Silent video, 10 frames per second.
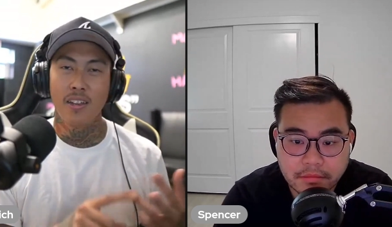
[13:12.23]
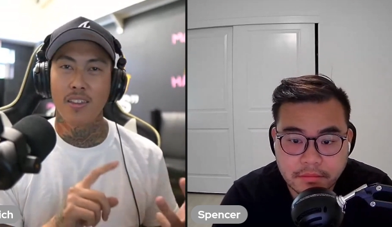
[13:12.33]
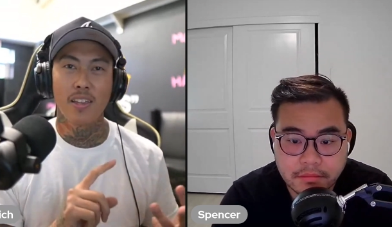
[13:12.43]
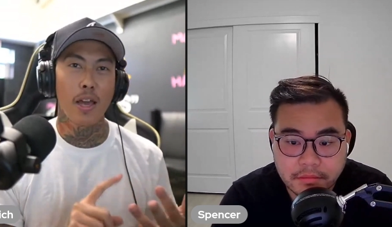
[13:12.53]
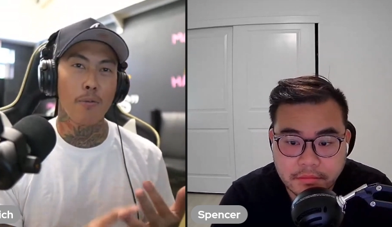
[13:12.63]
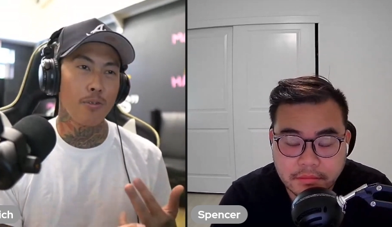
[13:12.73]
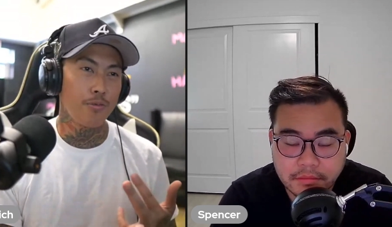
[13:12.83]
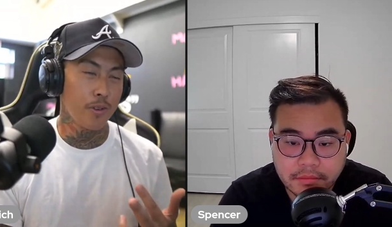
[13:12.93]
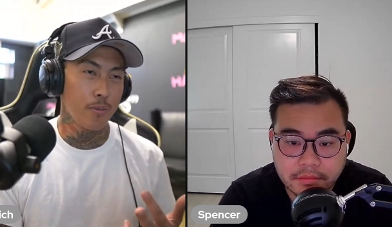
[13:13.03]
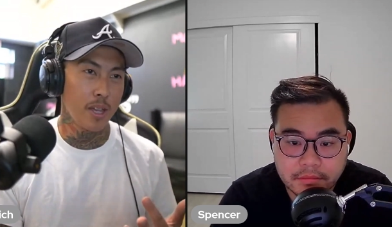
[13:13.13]
Speaker 1: then you got
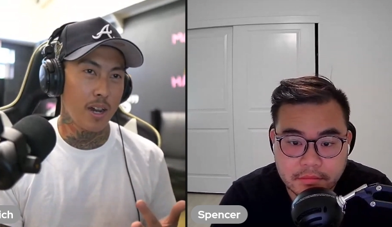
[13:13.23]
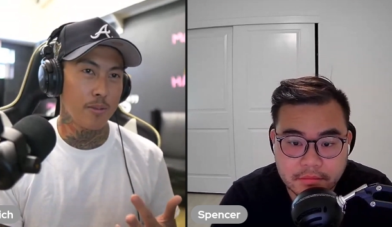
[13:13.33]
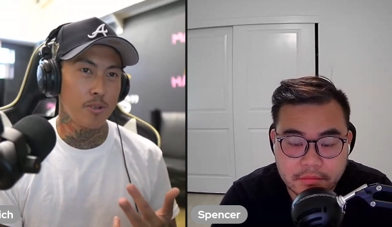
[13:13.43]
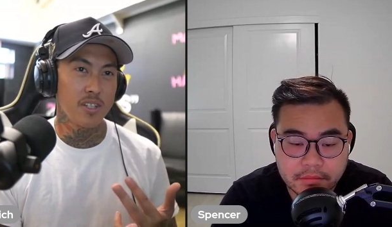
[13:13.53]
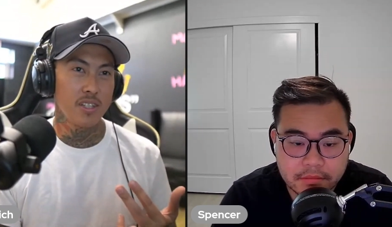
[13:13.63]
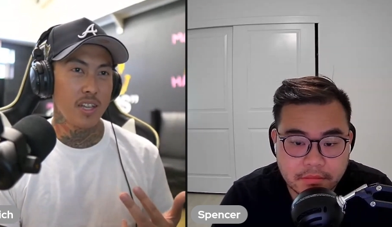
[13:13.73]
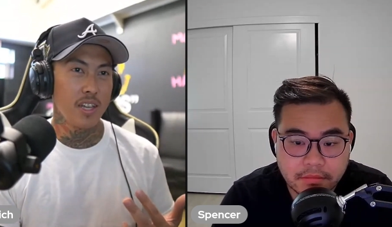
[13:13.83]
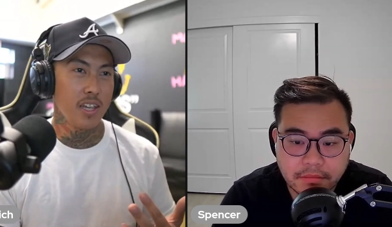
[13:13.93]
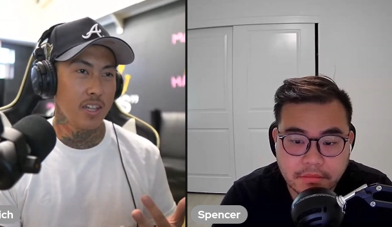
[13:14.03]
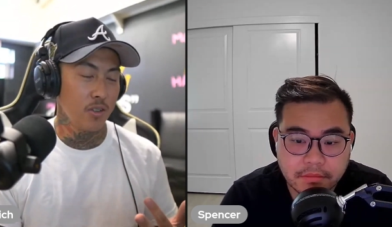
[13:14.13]
fulfillment options,
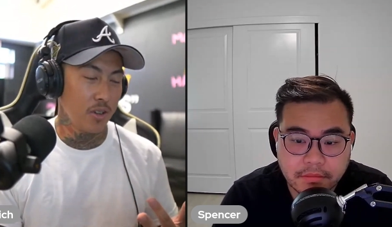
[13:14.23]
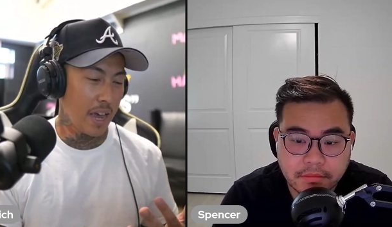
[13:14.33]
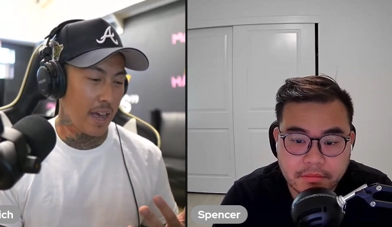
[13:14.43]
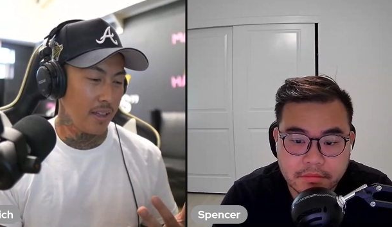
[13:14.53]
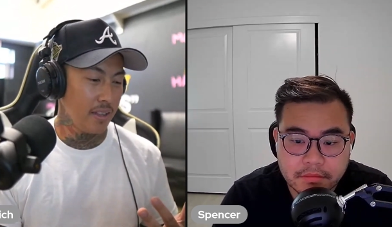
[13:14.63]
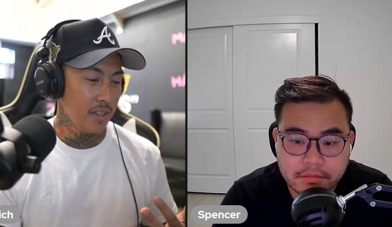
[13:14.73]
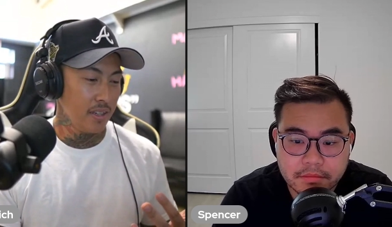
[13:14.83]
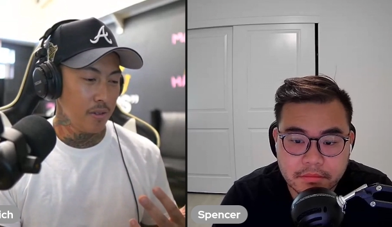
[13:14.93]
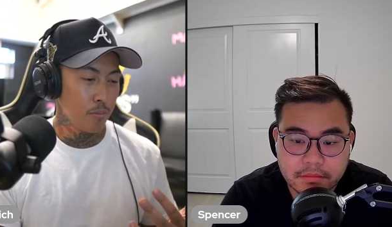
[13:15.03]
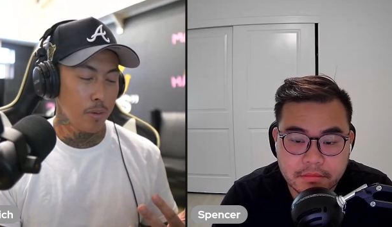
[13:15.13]
and then you got
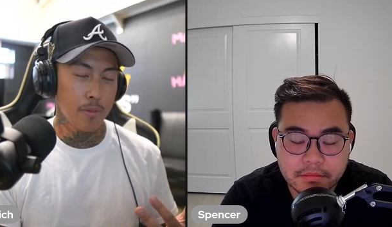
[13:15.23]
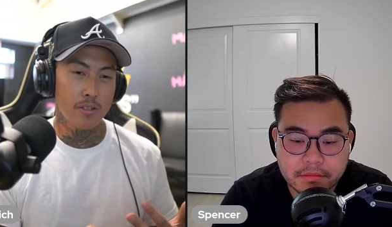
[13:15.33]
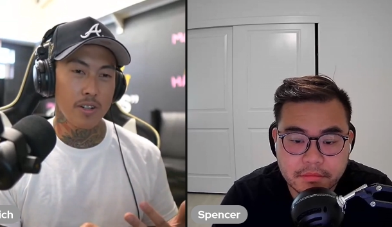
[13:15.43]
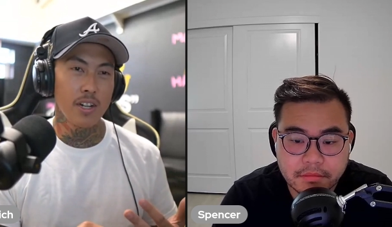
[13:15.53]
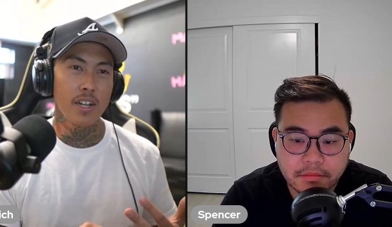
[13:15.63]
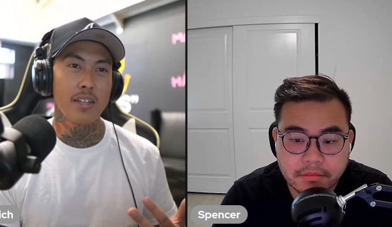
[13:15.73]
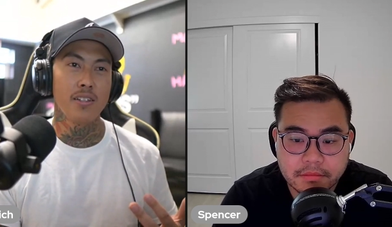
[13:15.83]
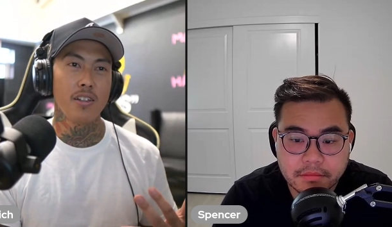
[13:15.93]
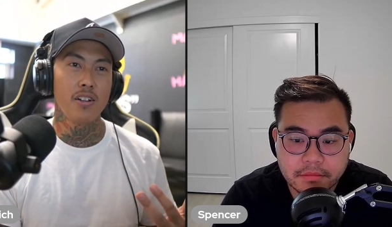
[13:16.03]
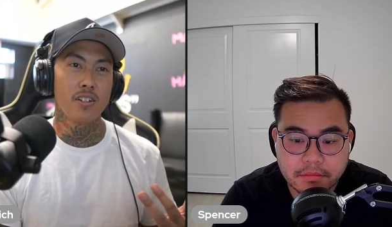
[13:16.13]
pretty much from there, you had
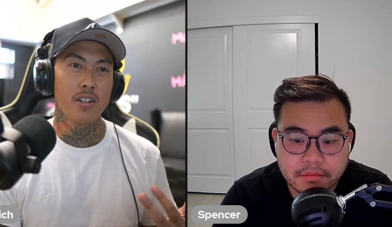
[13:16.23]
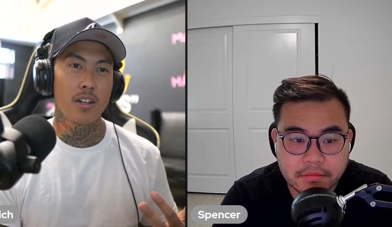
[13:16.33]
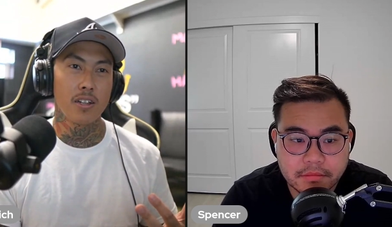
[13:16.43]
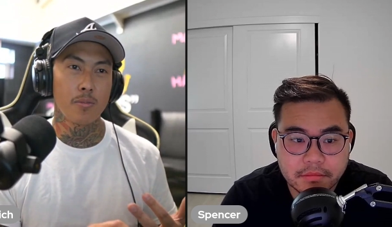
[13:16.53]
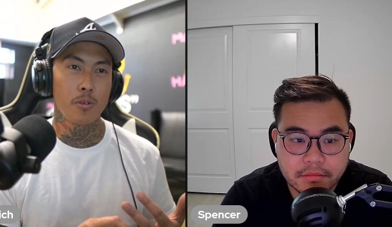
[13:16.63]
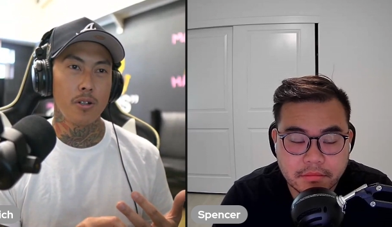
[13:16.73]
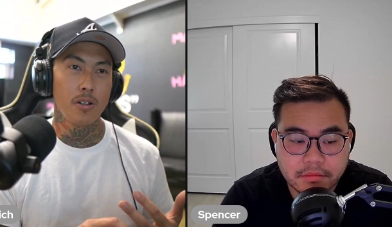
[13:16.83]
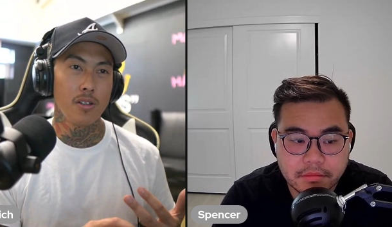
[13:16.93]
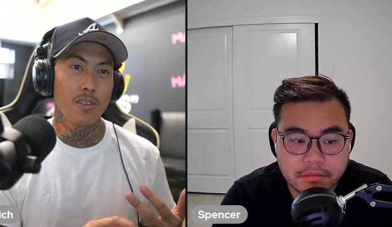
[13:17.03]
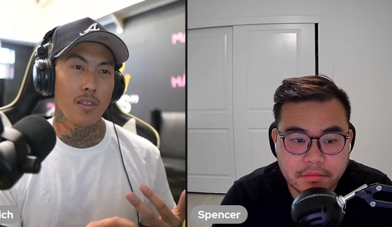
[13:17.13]
to nurture the
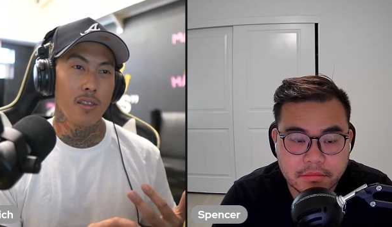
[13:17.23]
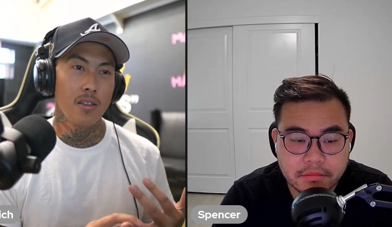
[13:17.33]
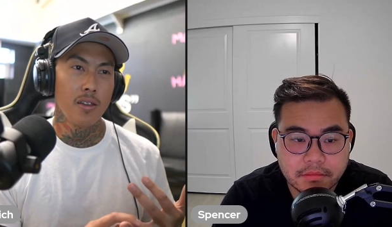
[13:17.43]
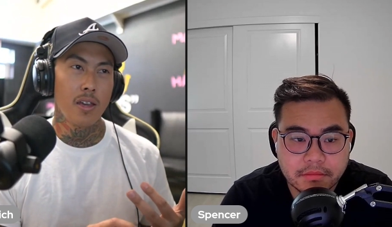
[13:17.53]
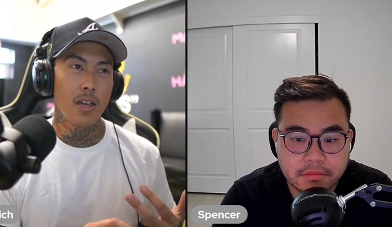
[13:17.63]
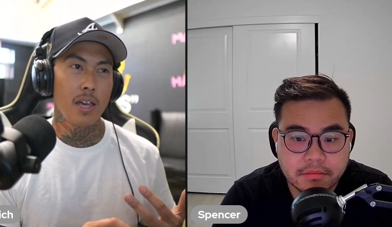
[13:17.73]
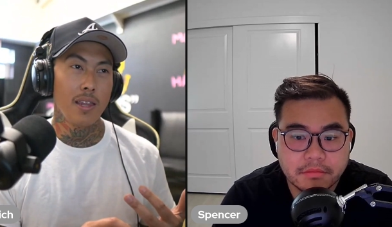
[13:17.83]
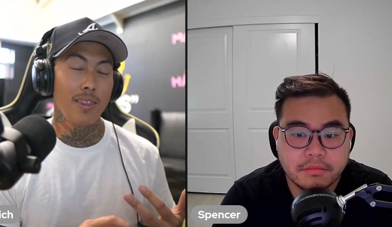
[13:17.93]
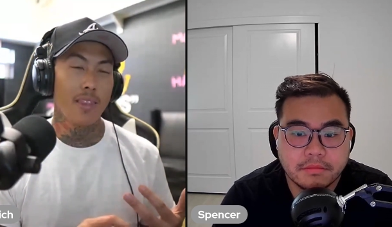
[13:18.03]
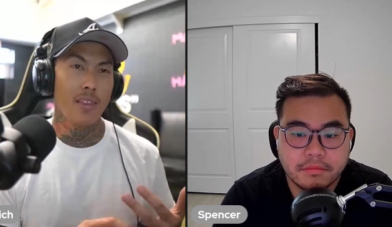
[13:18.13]
customer
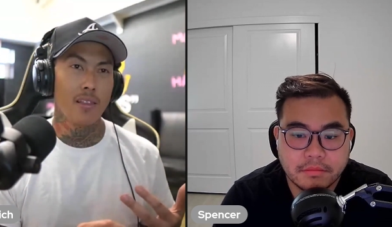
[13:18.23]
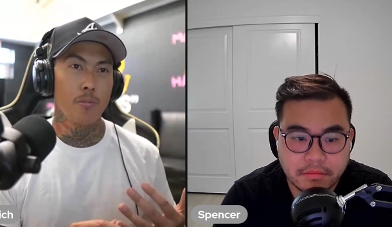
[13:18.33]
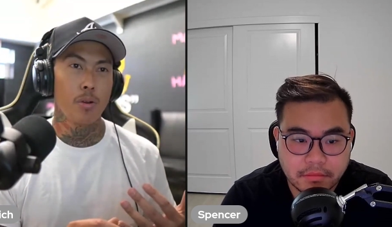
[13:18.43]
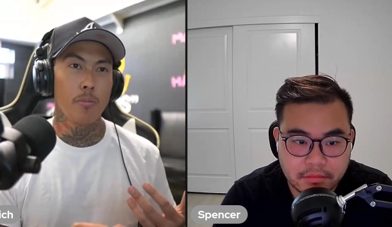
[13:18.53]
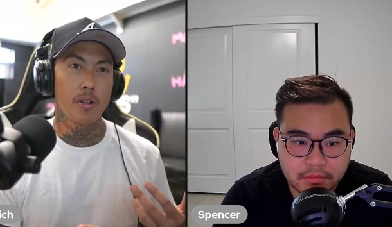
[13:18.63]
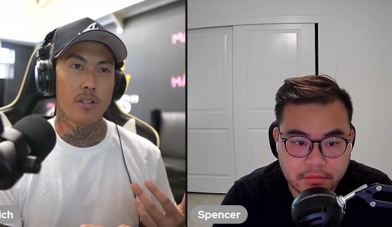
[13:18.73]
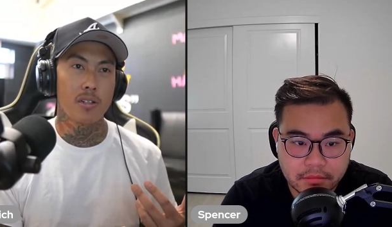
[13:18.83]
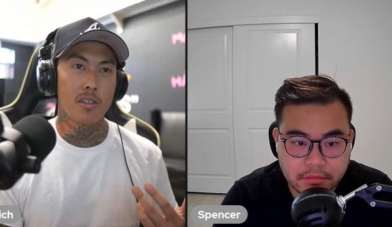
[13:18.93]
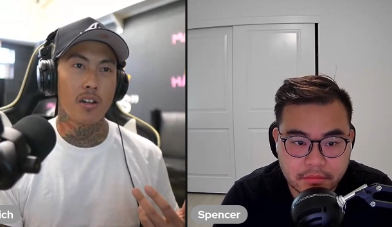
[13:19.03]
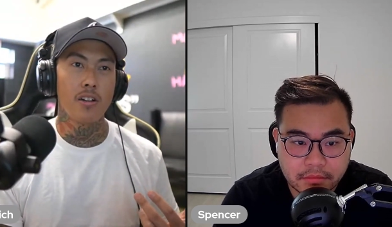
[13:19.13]
and pretty much
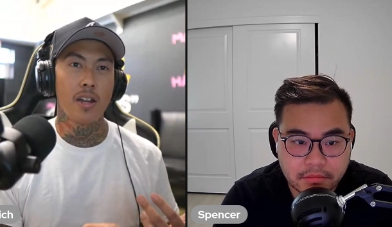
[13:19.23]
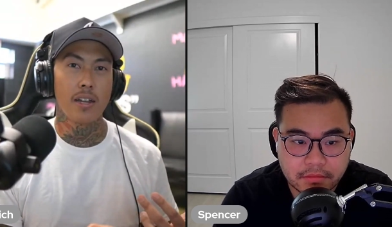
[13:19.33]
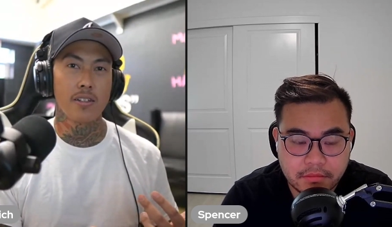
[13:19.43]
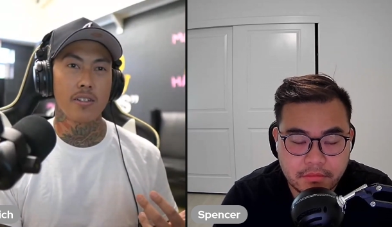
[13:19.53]
learn how to